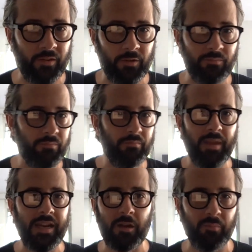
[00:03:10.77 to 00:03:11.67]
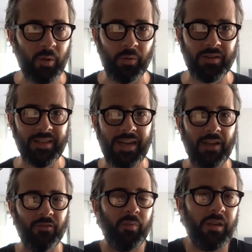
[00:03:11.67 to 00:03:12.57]
There's many components that
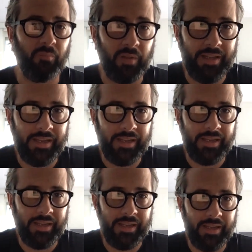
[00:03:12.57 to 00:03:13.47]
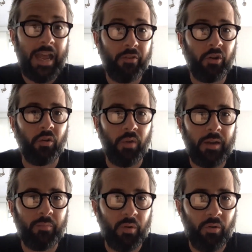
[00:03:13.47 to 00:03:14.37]
have to be in place to have a
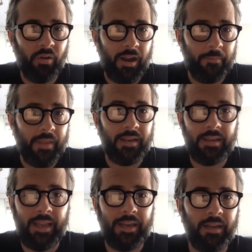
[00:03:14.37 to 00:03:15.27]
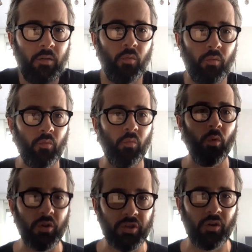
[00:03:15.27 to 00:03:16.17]
great program that
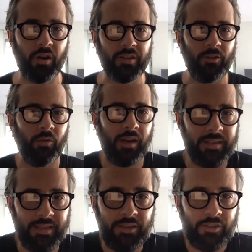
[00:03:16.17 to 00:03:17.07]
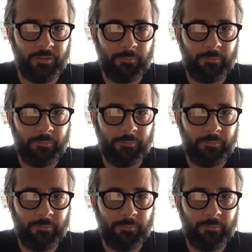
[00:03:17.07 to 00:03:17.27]
works across the organization.